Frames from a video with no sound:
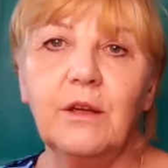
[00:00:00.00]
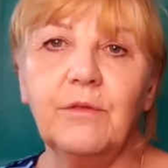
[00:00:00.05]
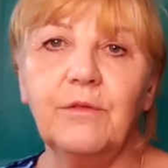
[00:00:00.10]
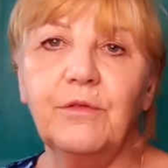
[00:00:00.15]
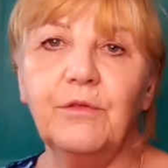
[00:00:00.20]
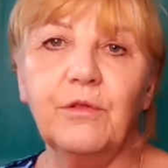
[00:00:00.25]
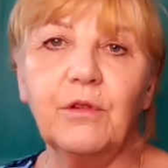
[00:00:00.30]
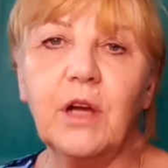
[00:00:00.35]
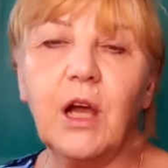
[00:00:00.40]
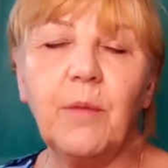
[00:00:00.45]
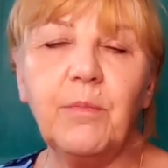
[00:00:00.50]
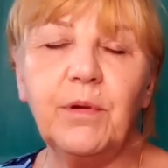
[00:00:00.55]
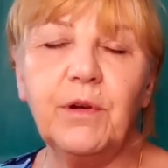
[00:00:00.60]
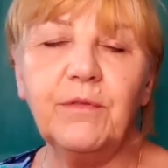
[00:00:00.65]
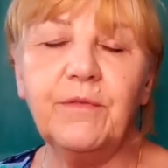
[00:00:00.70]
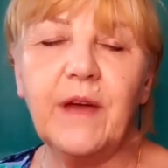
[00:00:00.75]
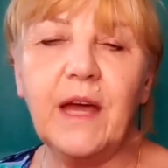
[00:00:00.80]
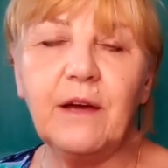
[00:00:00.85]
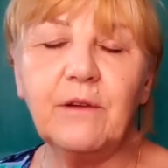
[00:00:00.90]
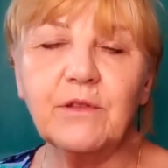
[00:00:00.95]
for a couple
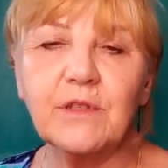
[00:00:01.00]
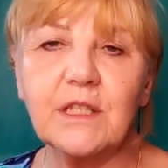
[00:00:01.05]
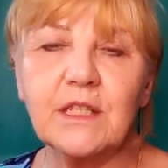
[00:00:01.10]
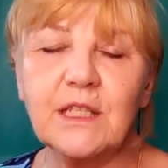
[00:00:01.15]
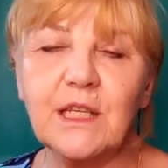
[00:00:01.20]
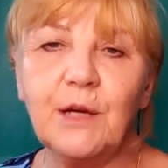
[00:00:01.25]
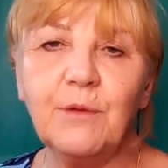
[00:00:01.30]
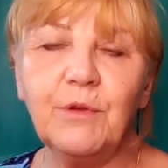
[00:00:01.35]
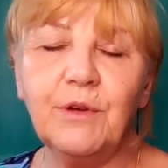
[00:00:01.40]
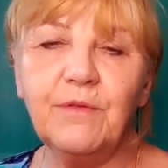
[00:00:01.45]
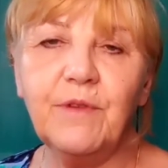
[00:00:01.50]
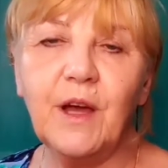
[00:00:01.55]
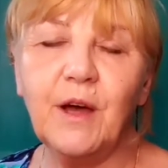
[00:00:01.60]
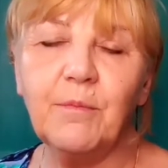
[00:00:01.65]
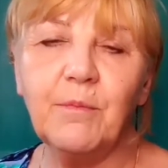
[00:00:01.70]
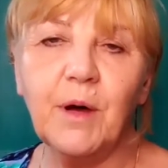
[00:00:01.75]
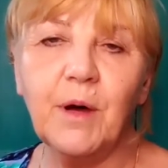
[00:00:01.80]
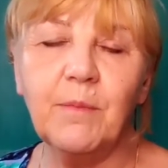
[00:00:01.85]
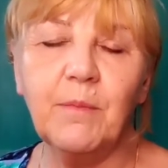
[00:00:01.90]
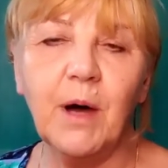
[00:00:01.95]
of hours until we
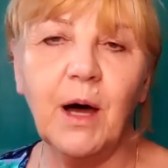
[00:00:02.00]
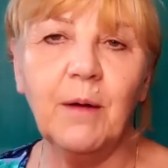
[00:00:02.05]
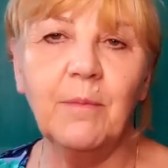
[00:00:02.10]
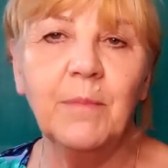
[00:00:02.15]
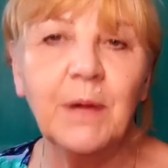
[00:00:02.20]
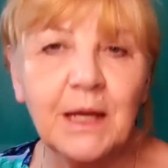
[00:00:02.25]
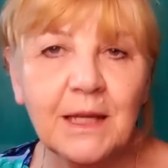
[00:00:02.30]
found my mum.